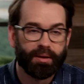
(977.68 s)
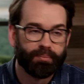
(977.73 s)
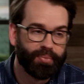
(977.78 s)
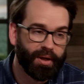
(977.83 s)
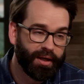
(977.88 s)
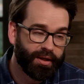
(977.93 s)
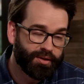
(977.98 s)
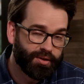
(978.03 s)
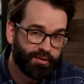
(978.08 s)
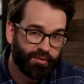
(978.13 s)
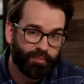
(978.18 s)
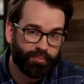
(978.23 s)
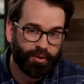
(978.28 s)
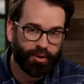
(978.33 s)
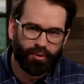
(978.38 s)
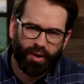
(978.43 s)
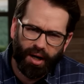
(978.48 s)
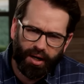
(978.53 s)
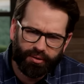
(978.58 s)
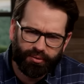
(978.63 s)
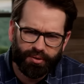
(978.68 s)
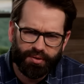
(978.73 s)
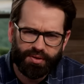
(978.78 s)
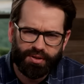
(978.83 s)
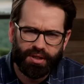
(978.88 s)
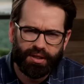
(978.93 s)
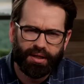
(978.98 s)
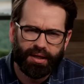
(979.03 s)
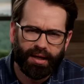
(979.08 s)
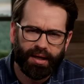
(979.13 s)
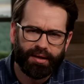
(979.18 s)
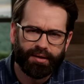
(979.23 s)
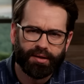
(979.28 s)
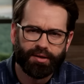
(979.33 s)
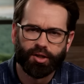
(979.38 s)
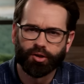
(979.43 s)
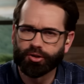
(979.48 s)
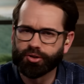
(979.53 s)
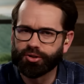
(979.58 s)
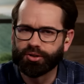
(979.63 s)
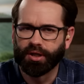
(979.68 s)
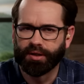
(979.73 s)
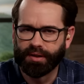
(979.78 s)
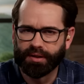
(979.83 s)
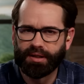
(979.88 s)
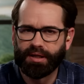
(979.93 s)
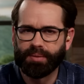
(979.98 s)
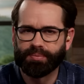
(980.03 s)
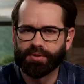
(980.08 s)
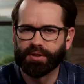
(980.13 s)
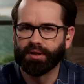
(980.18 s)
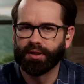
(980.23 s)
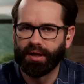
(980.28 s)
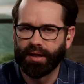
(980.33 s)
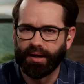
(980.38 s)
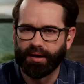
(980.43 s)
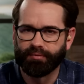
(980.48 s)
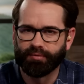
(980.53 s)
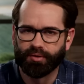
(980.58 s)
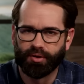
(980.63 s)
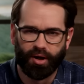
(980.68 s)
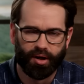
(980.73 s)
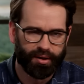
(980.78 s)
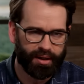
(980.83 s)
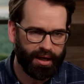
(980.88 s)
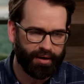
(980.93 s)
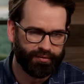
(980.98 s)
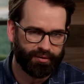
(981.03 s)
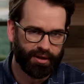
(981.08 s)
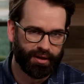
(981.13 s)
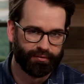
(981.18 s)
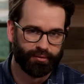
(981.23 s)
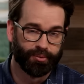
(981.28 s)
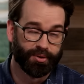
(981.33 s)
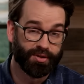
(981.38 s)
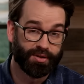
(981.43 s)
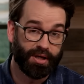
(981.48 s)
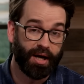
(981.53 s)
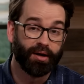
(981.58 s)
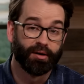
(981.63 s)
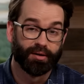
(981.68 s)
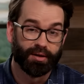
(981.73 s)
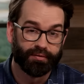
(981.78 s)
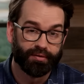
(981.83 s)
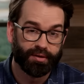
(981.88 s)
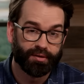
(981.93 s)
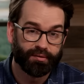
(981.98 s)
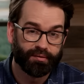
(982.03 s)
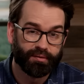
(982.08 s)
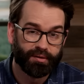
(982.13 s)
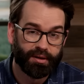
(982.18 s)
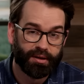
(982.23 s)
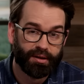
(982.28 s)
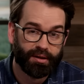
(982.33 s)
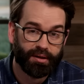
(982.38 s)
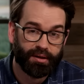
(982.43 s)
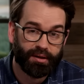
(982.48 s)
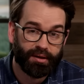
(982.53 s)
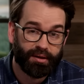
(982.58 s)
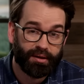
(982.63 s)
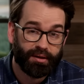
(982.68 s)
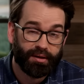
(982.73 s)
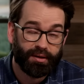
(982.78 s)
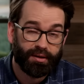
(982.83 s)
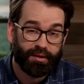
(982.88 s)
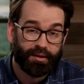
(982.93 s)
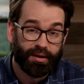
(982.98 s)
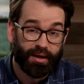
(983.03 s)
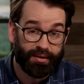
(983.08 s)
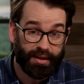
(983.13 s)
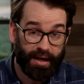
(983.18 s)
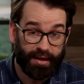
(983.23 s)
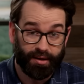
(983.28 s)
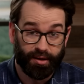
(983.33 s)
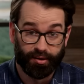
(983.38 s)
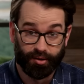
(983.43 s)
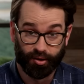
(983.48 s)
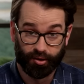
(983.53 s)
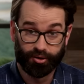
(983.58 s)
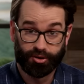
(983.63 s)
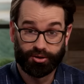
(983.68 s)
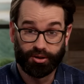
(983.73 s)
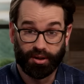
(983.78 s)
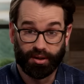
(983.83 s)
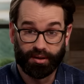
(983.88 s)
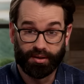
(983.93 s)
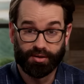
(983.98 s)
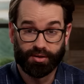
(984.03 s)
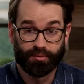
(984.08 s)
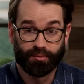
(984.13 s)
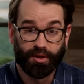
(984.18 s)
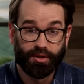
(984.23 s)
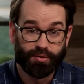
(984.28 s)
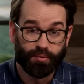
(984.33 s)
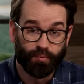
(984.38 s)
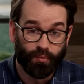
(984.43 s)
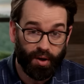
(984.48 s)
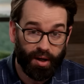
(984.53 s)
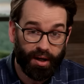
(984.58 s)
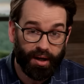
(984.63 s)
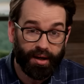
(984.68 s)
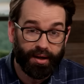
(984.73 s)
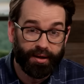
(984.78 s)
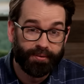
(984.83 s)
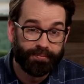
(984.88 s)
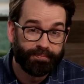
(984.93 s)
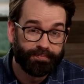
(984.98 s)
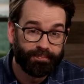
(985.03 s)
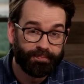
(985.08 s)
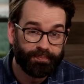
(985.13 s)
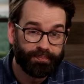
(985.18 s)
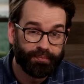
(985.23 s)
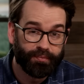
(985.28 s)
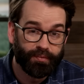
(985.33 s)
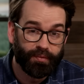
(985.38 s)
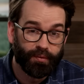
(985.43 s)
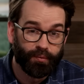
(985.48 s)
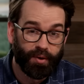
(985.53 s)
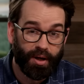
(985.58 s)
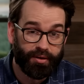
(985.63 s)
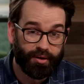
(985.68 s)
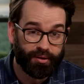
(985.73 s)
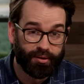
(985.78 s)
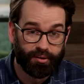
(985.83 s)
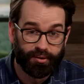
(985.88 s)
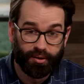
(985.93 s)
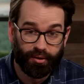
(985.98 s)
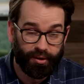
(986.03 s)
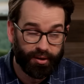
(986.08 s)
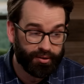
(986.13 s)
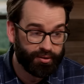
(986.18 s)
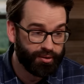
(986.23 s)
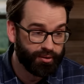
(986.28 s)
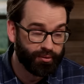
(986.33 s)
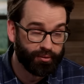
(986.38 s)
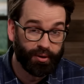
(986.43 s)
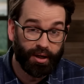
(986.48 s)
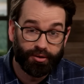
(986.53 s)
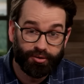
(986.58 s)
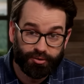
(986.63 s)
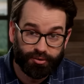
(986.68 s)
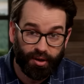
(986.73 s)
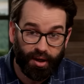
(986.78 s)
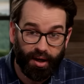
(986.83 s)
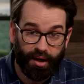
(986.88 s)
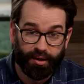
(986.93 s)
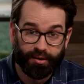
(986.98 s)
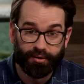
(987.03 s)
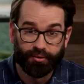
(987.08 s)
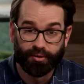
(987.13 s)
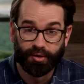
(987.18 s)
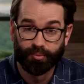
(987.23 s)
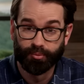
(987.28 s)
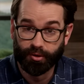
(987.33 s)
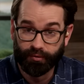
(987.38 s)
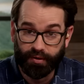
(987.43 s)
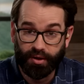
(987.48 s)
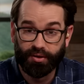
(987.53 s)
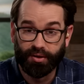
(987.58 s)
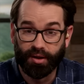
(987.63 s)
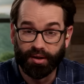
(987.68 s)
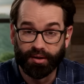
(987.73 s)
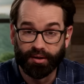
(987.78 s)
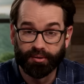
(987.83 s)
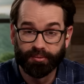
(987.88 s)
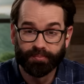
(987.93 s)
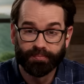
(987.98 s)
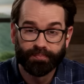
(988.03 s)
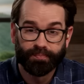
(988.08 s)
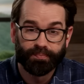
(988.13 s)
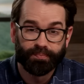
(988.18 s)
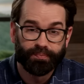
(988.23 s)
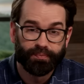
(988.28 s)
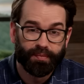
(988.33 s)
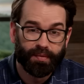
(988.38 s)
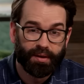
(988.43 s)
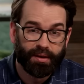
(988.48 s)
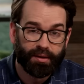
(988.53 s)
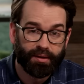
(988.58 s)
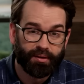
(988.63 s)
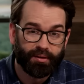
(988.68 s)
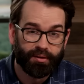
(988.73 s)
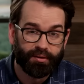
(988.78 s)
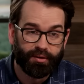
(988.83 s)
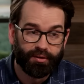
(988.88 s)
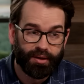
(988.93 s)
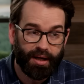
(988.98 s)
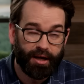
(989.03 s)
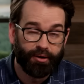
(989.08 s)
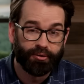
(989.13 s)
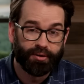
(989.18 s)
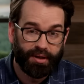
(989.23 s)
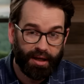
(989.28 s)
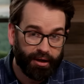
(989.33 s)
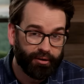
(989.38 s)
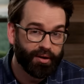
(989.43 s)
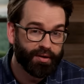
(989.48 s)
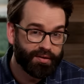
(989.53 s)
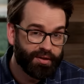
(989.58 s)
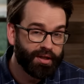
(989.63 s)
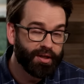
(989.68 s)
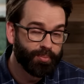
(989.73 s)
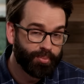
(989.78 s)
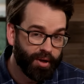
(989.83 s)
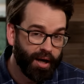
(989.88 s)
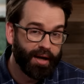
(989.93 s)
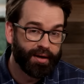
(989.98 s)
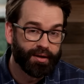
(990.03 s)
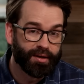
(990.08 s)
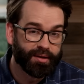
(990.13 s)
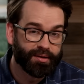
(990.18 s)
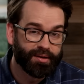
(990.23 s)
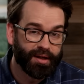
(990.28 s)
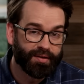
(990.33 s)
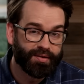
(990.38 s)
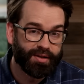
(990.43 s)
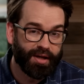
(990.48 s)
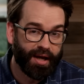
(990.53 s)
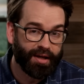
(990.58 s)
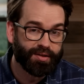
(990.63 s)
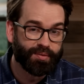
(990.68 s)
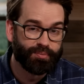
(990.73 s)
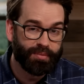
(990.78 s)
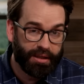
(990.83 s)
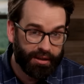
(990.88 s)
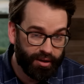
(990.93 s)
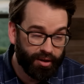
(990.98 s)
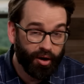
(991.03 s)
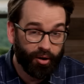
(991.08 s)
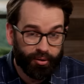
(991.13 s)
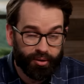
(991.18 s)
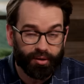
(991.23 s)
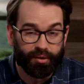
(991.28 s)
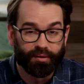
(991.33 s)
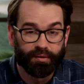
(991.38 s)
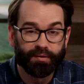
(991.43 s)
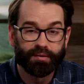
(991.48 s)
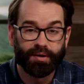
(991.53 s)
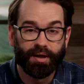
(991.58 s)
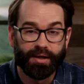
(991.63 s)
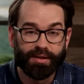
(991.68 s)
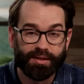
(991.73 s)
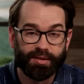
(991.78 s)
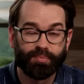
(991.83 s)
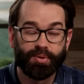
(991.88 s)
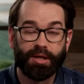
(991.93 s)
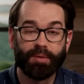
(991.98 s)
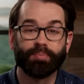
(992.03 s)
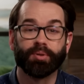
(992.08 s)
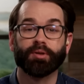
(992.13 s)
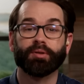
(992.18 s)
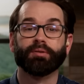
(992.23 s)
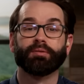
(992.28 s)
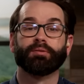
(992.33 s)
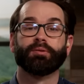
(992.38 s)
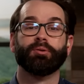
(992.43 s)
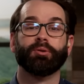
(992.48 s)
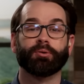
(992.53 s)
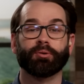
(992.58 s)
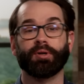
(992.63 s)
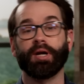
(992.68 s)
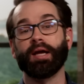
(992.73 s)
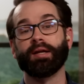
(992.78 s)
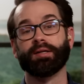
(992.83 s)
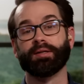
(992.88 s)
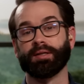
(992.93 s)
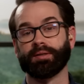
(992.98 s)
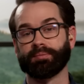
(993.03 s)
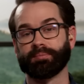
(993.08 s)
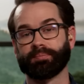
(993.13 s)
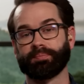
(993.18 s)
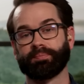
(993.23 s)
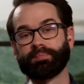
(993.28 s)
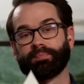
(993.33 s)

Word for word: But it's bureaucracy and inertia that keeps it alive, long after everyone's tired of it. And that inertia is the reason why, whether you're going to a restaurant or a movie theater, you're now guaranteed a product that's as mediocre as the people who created it.